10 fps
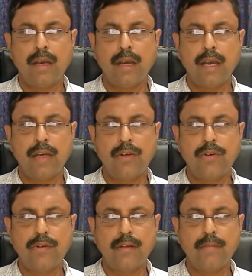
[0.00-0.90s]

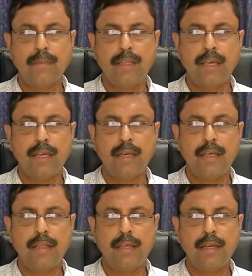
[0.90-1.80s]
Hydrogen, methane,
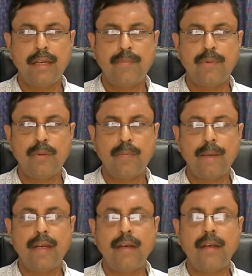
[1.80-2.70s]
ethane and
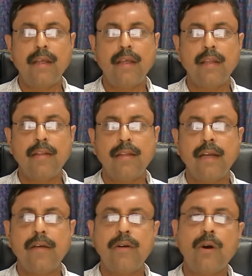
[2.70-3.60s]
propane, they
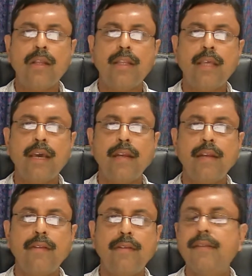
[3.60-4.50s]
are not there
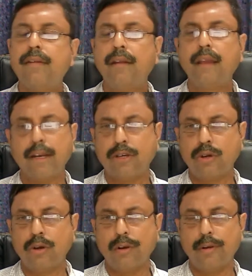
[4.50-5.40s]
in C3 at
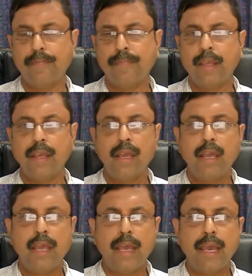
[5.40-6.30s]
all.
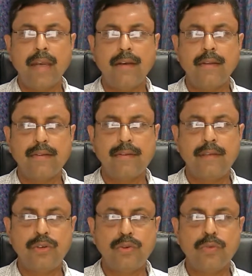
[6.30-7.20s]
And
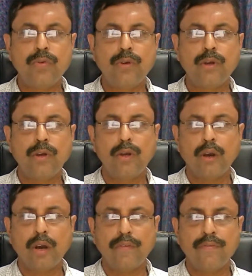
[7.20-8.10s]
C2
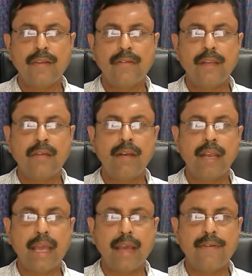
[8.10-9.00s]
obviously will
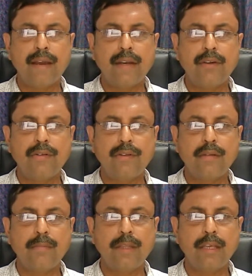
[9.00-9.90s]
have
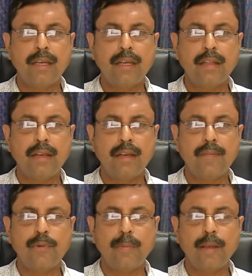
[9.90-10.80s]
hydrogen, methane, ethane
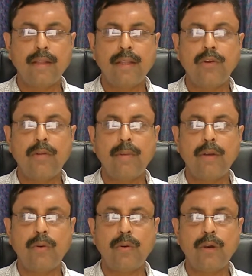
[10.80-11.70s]
and propane. There will be
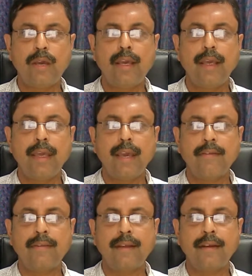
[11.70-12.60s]
no
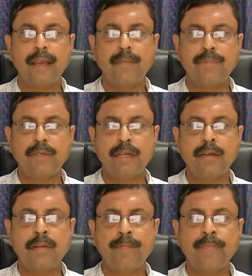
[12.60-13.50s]
hexane,
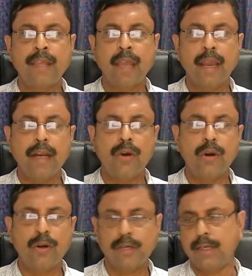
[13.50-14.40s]
heptane and
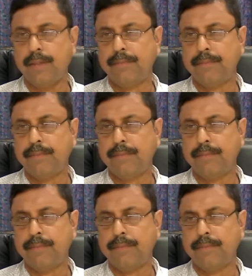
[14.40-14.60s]
octane.